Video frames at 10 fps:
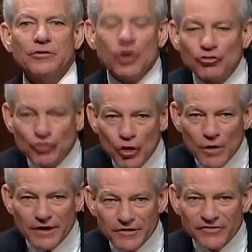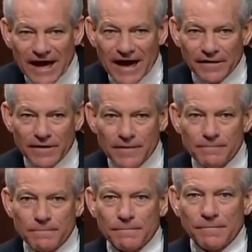You do understand,
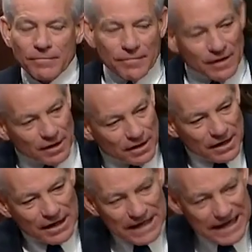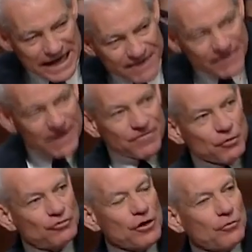even if you